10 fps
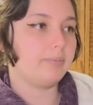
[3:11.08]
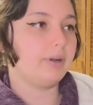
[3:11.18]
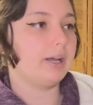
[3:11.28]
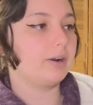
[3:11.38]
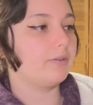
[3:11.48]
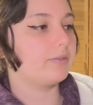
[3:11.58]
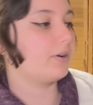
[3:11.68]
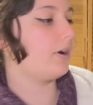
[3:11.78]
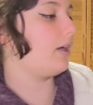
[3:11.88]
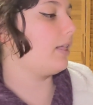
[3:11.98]
But
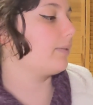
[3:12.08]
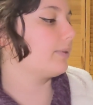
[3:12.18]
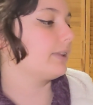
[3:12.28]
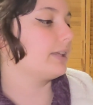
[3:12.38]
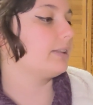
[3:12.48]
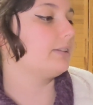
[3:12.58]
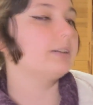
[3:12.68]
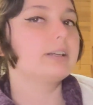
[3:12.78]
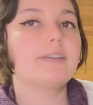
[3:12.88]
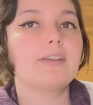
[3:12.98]
overall, I really like the
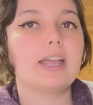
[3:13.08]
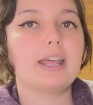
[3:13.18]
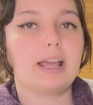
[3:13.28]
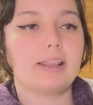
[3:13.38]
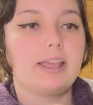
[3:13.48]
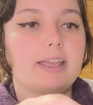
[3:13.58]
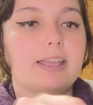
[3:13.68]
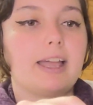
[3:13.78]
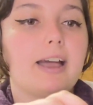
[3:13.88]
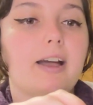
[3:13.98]
look of it. I
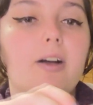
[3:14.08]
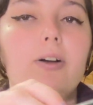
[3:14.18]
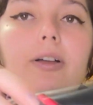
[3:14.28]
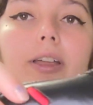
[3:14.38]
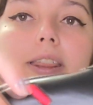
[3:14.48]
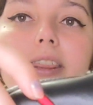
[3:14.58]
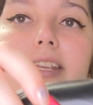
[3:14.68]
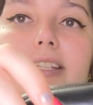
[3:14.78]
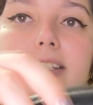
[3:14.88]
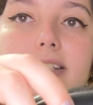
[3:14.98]
like how
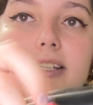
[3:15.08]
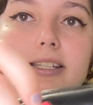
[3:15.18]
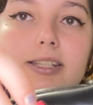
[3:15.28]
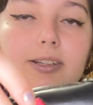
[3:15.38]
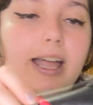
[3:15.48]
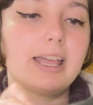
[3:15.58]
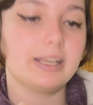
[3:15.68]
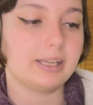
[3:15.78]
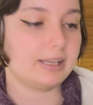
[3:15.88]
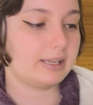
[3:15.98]
this
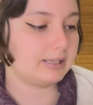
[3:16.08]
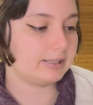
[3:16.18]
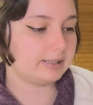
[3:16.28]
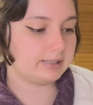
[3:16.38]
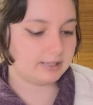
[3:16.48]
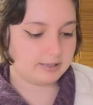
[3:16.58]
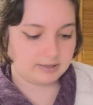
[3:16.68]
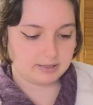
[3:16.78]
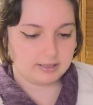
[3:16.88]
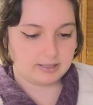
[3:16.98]
thread is.
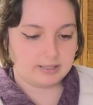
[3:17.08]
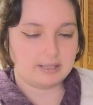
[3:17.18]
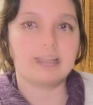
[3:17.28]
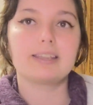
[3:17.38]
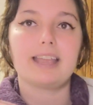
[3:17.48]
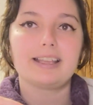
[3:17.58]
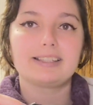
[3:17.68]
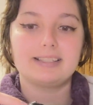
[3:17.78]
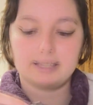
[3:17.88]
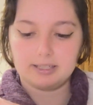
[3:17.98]

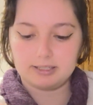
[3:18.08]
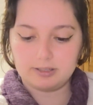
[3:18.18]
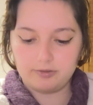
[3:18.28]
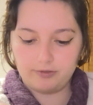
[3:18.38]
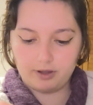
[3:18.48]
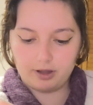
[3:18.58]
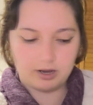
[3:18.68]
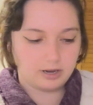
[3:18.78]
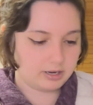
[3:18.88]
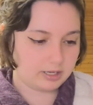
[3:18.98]
Yes, so
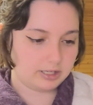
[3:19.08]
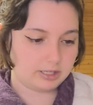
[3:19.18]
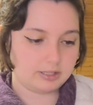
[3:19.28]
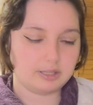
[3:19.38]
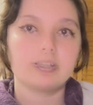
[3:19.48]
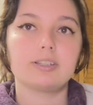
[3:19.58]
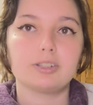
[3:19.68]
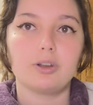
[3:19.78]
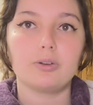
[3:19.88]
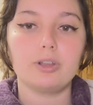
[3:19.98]
far
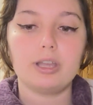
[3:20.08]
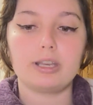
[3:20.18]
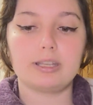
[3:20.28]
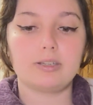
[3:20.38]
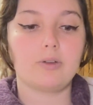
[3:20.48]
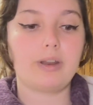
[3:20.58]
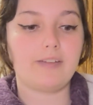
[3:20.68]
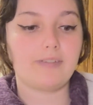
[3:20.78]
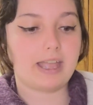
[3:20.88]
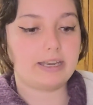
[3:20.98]
so good. They don't
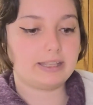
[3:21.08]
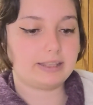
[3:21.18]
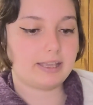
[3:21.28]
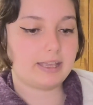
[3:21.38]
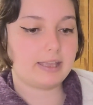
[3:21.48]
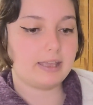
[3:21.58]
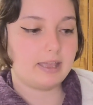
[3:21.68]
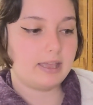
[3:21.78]
have anything